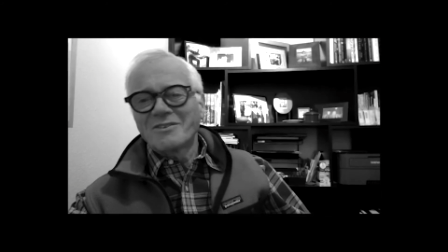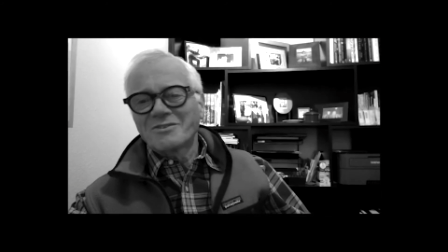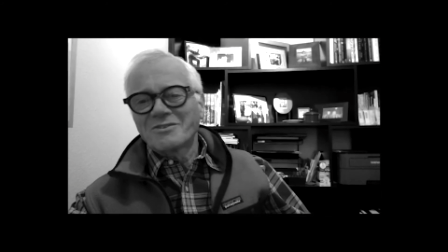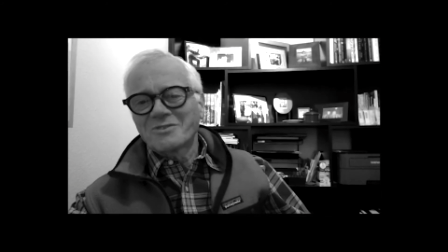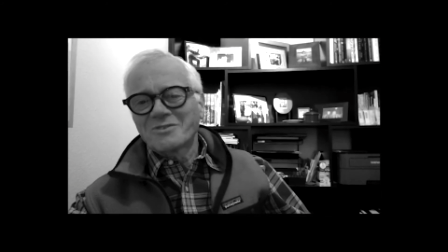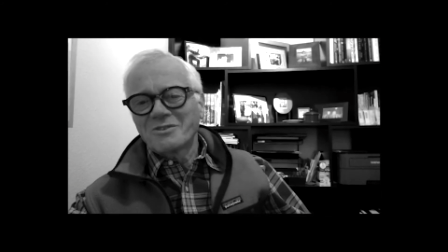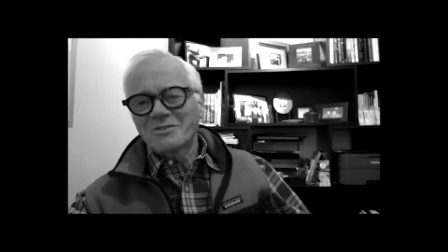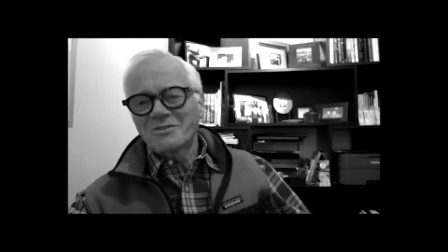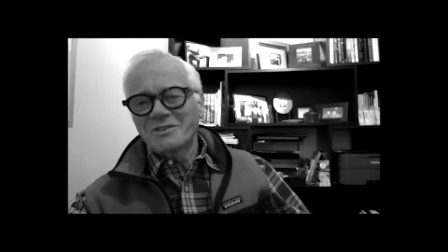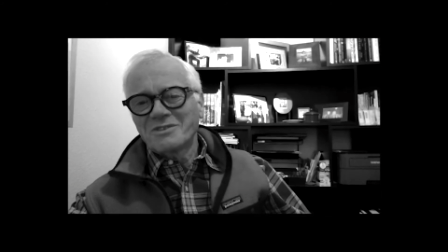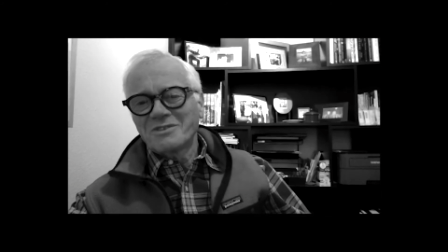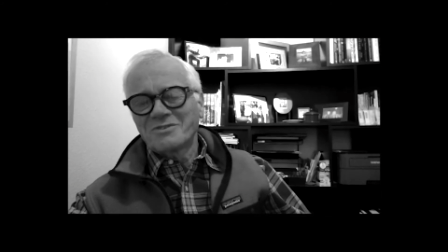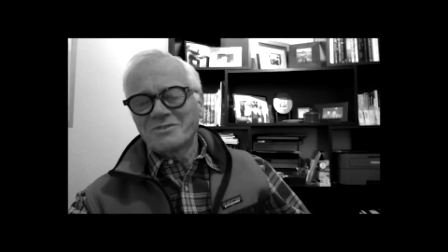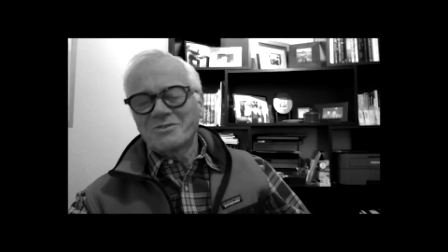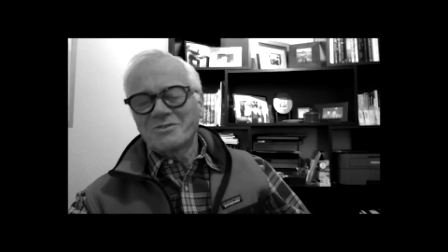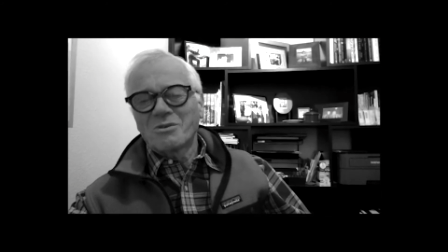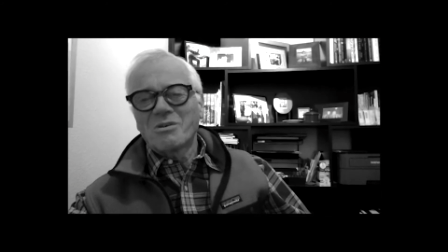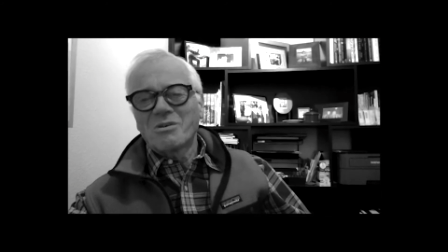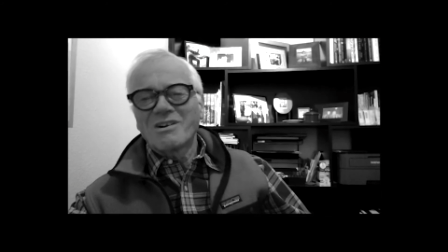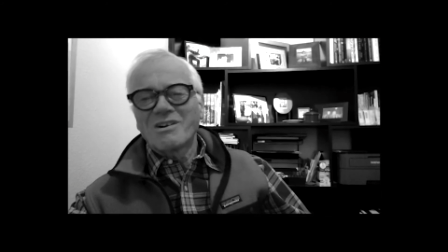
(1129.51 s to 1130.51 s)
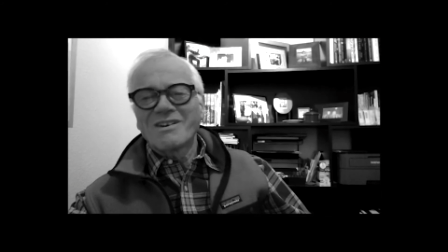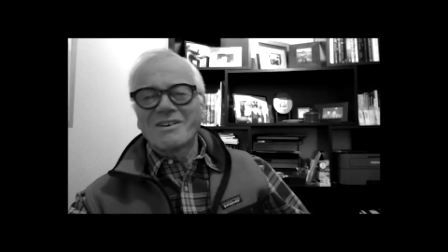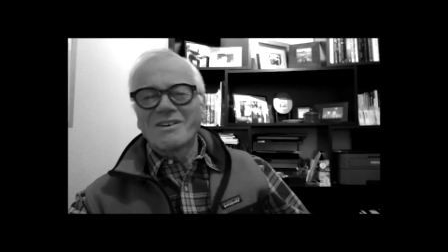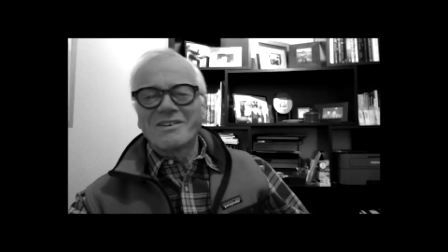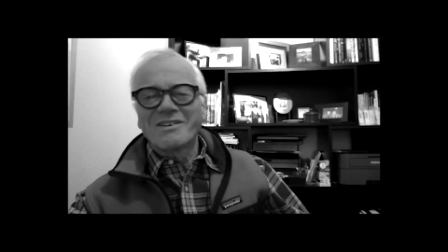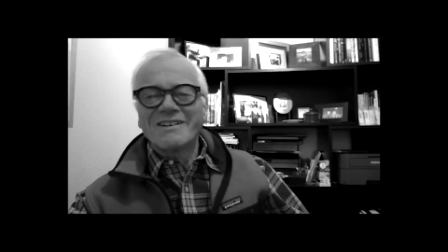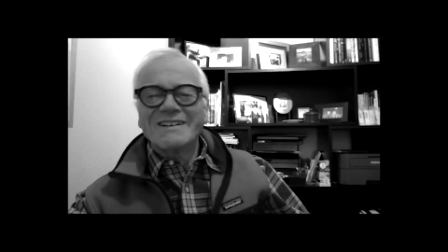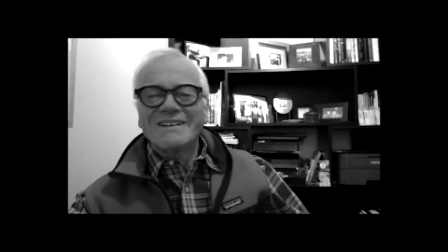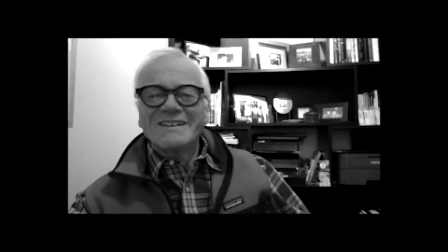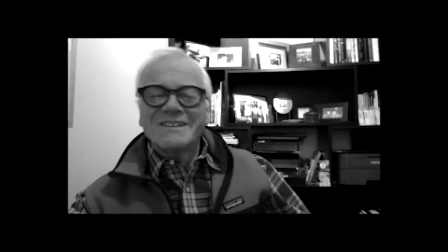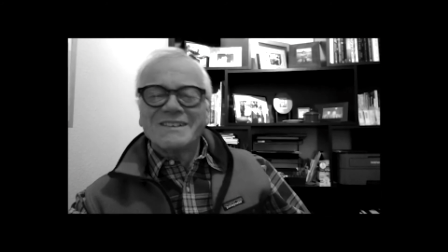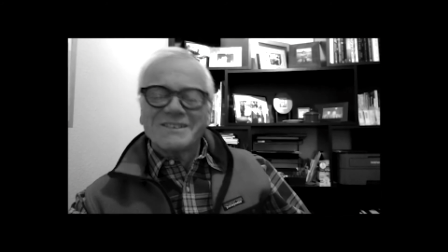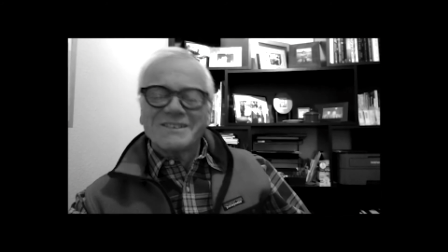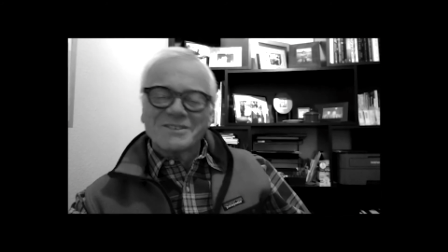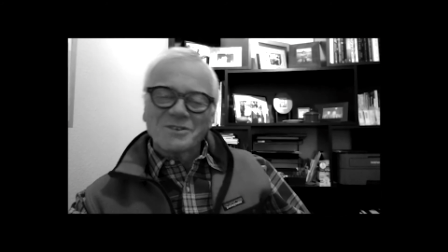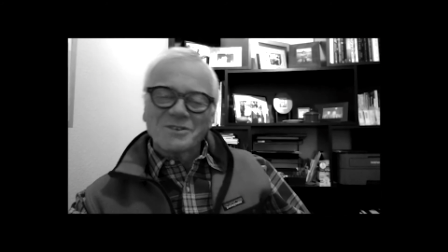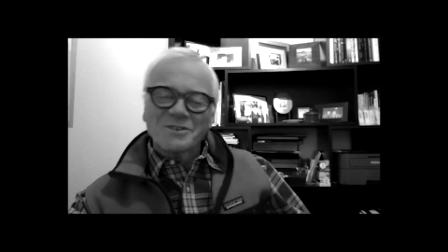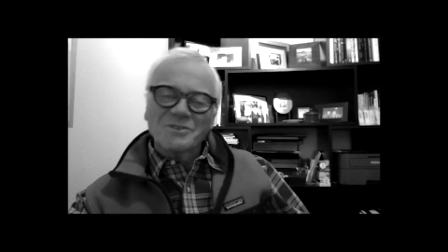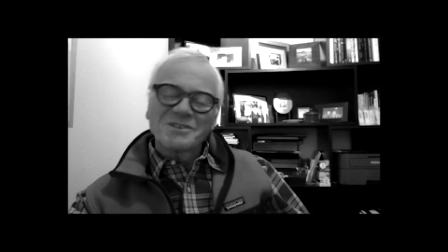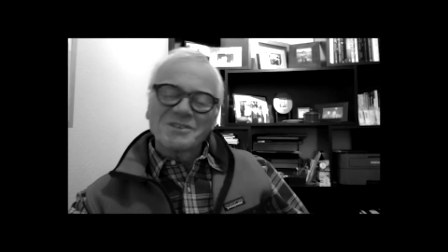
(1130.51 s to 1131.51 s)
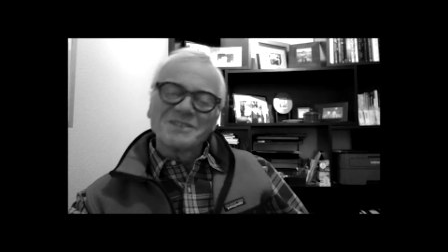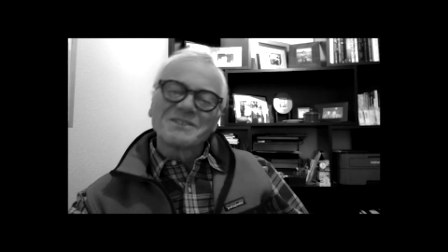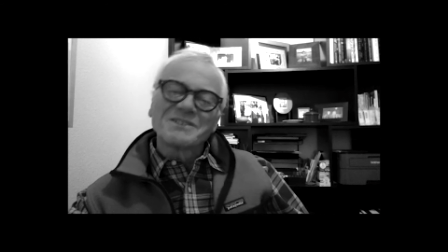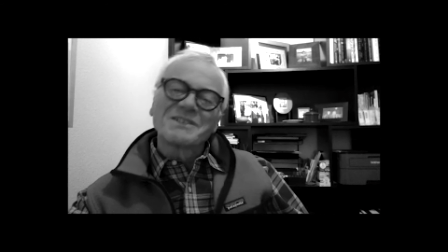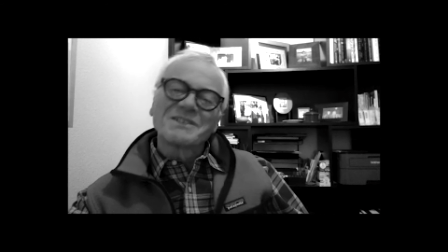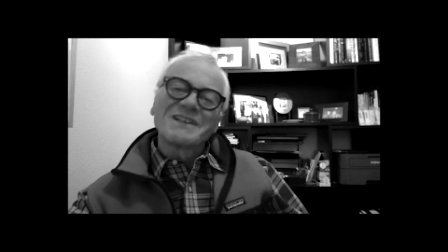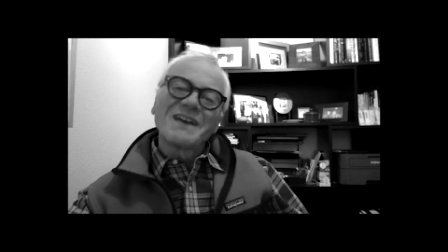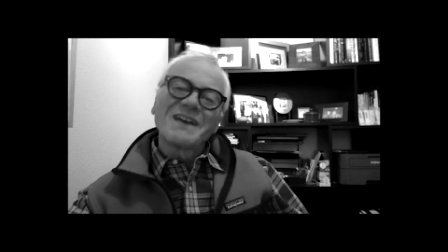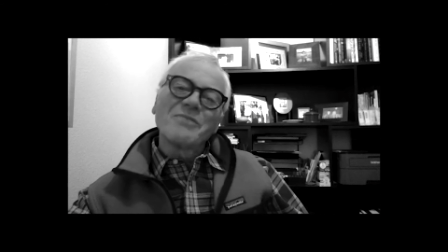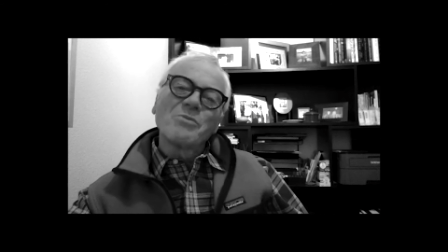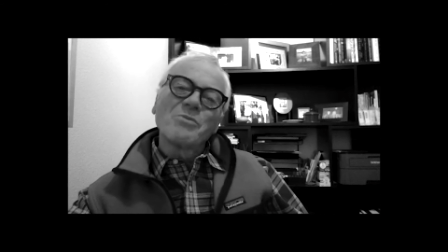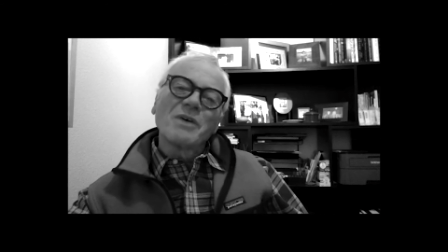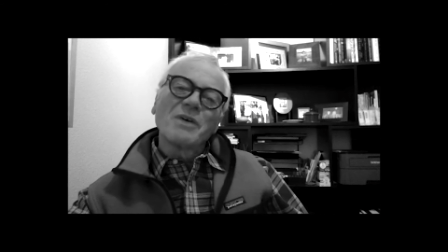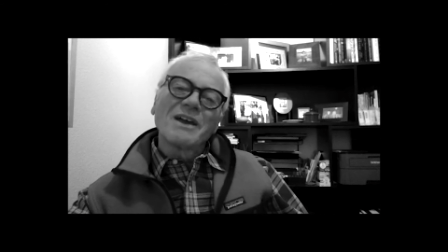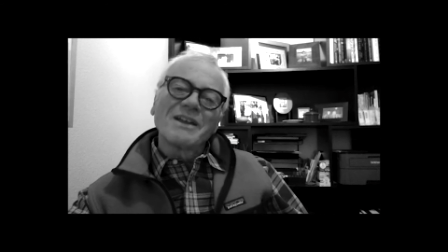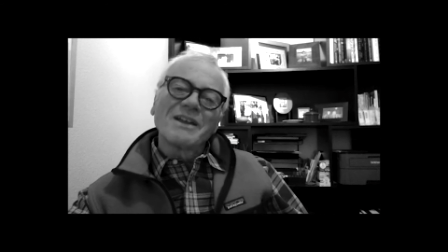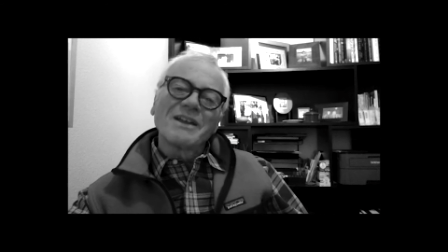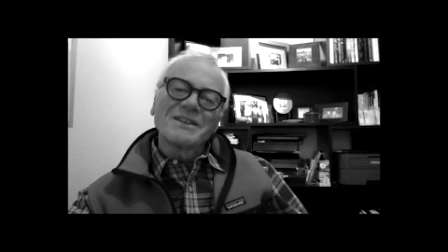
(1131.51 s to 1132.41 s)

or Ceres's door or Ceres's gateway.